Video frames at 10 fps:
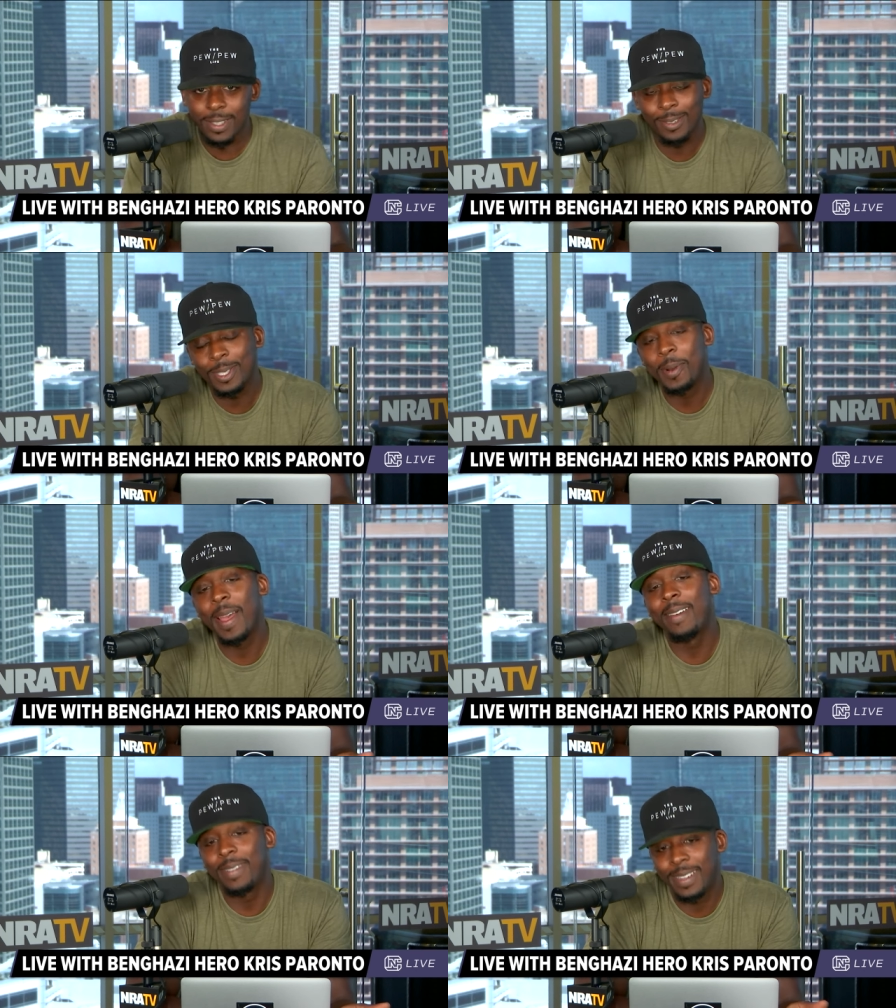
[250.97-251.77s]
There was no
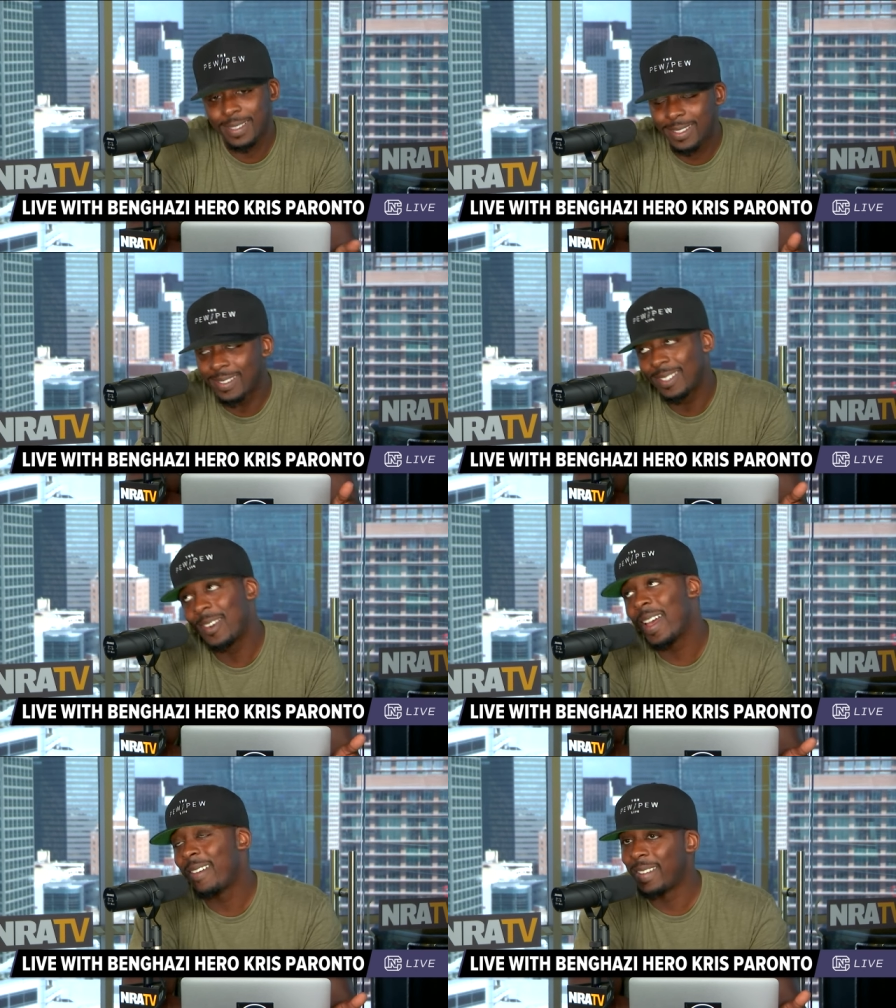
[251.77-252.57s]
evidence. There no was no
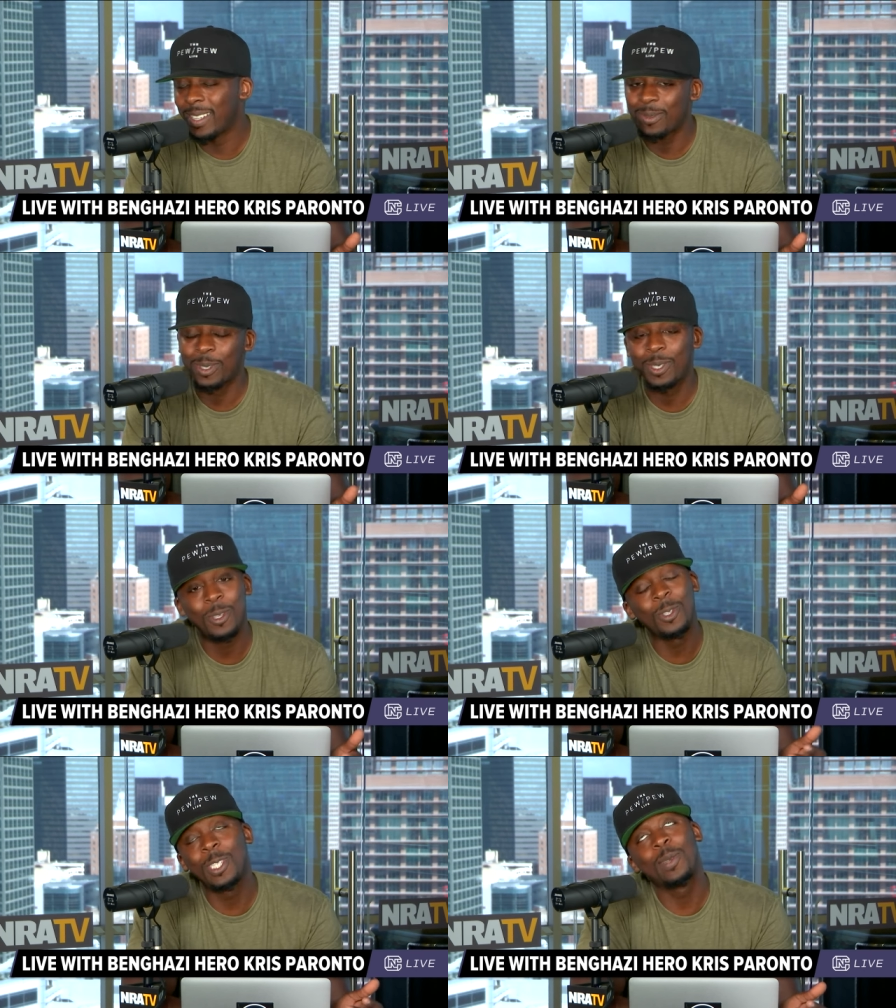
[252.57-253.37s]
evidence. evidence.
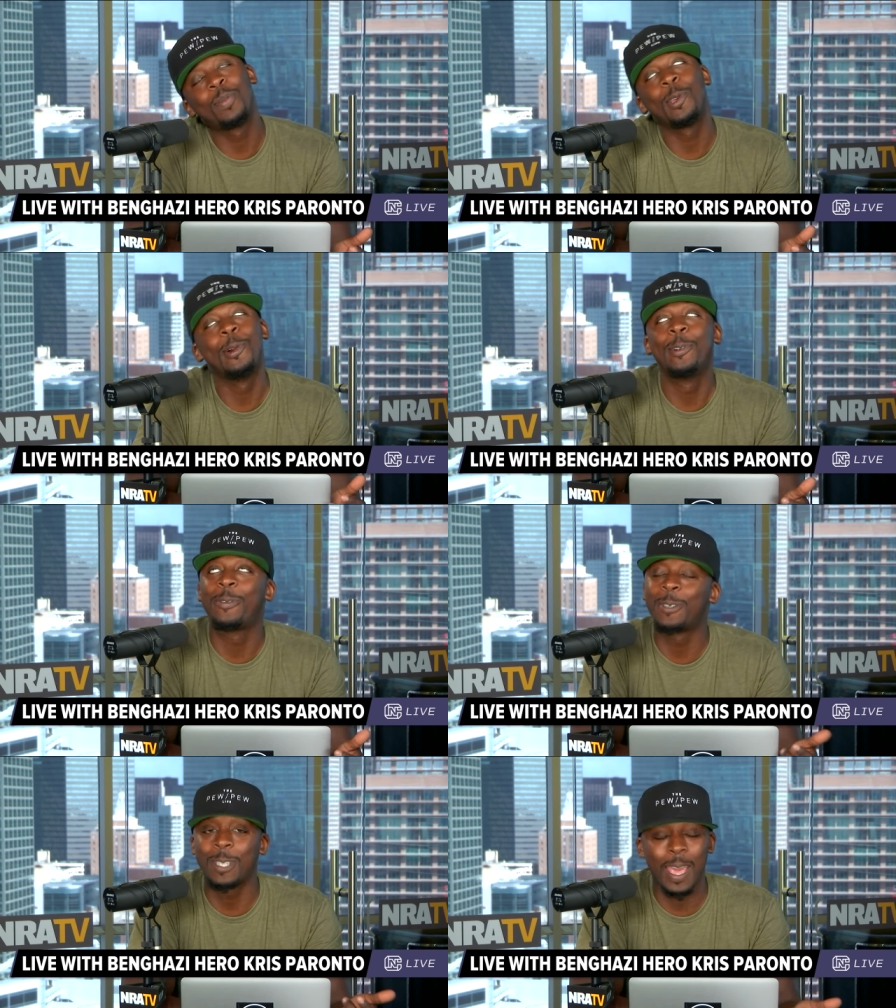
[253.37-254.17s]
Was just a
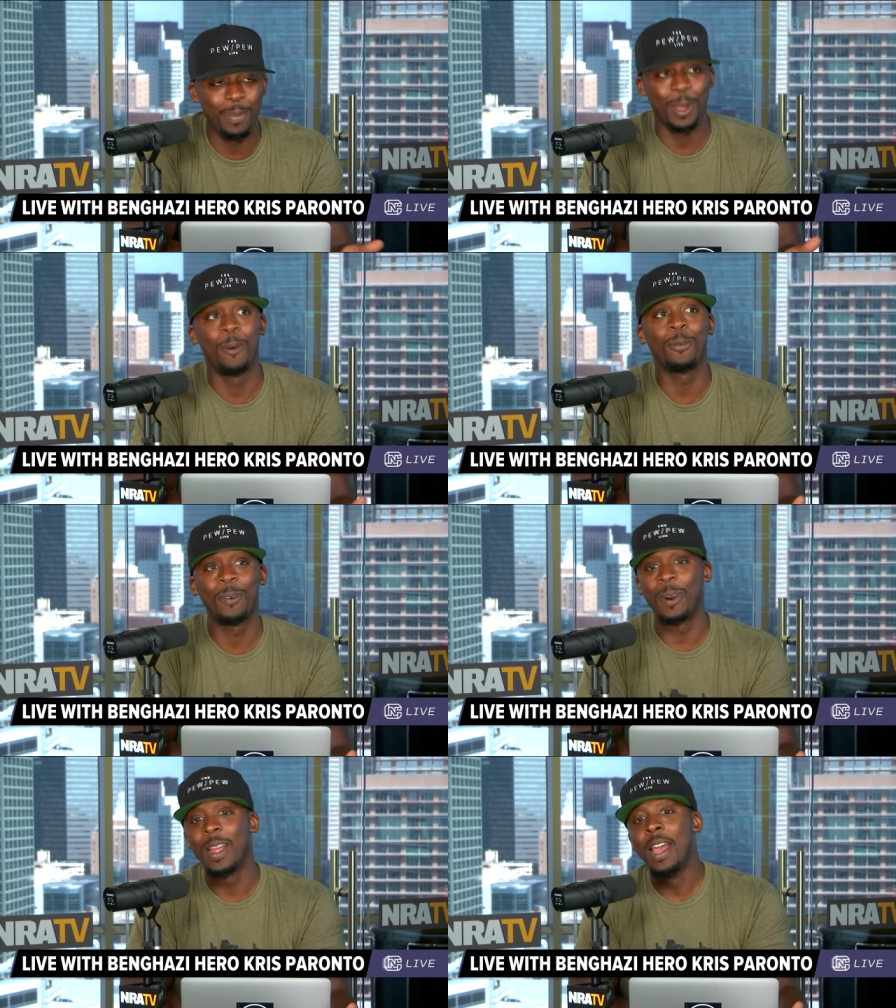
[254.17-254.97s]
beautiful scapegoat
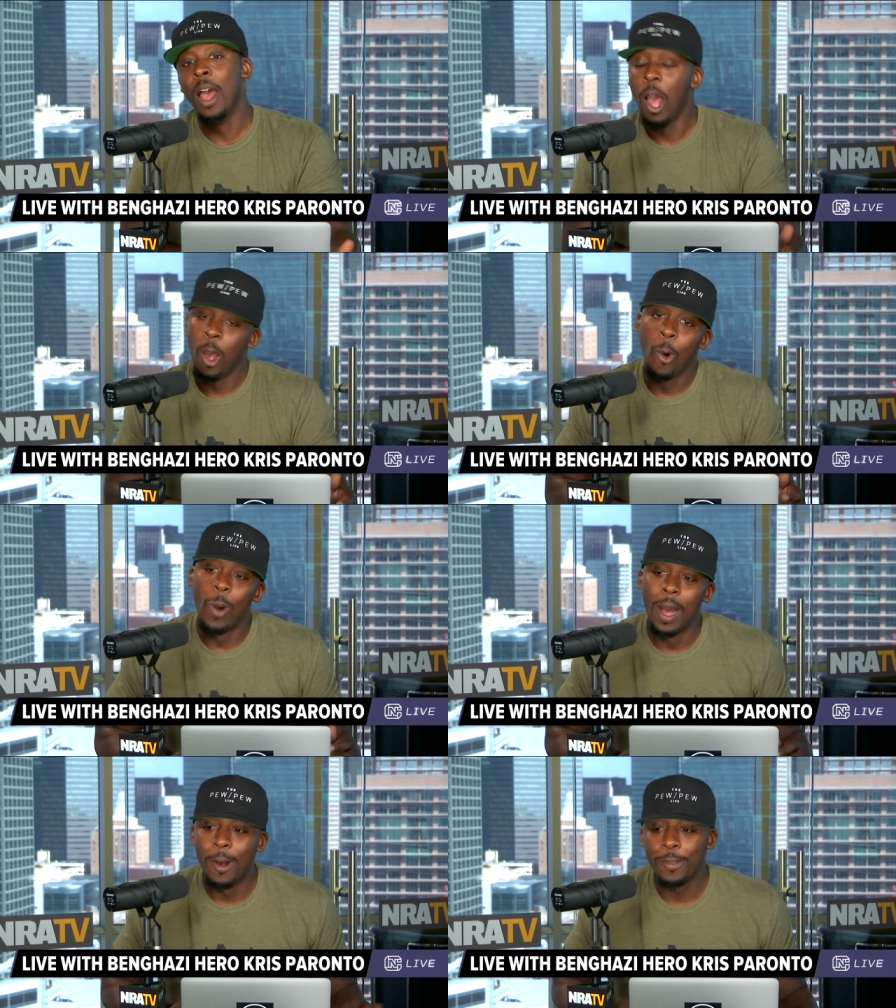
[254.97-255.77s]
for
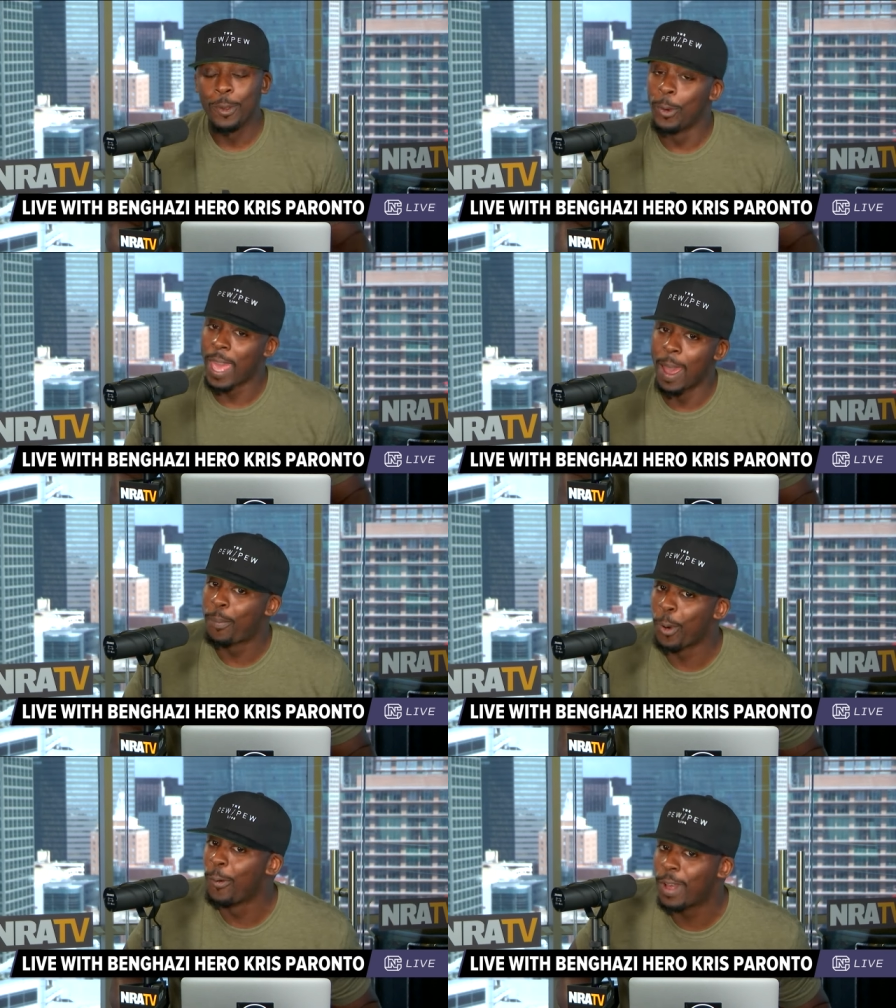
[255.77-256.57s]
well, you can't
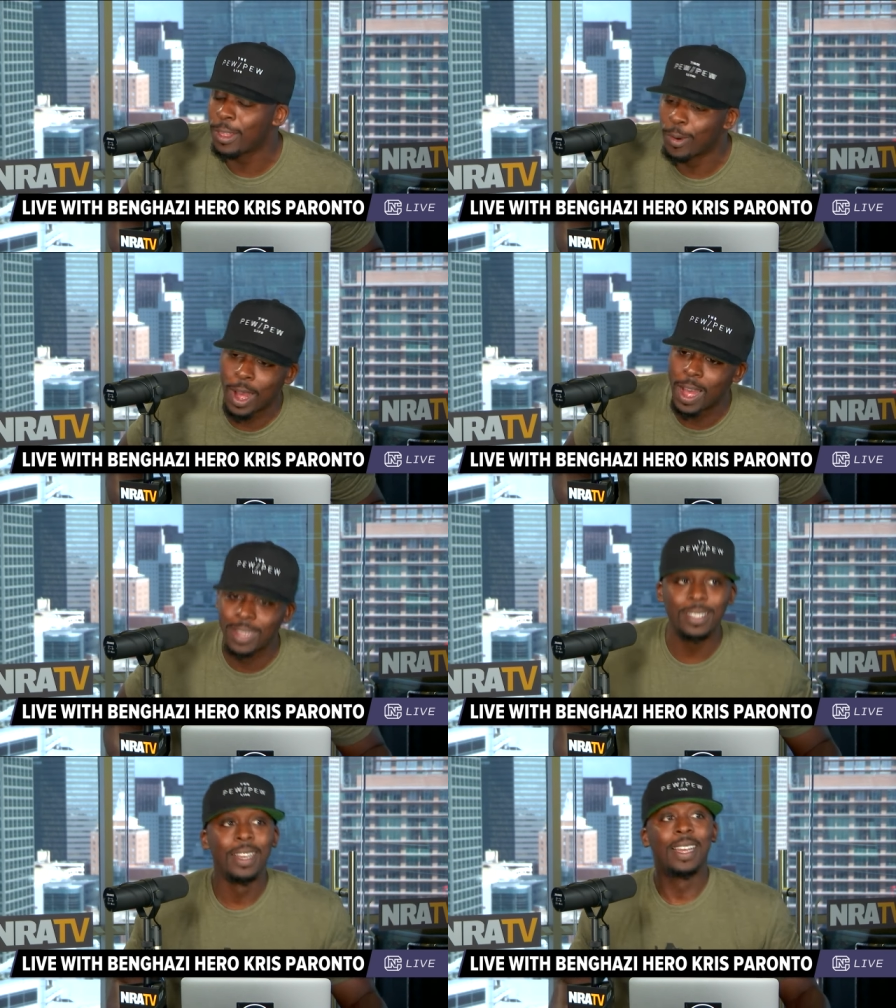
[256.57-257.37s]
prove
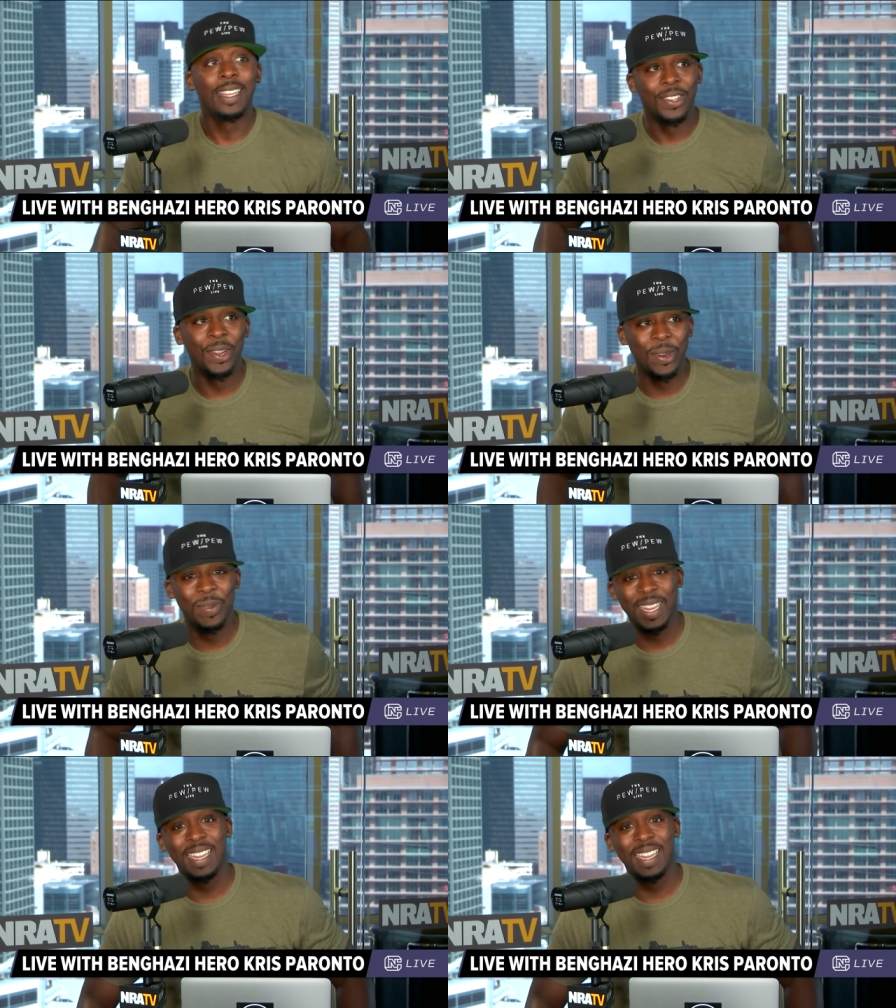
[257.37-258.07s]
otherwise. You know what I mean?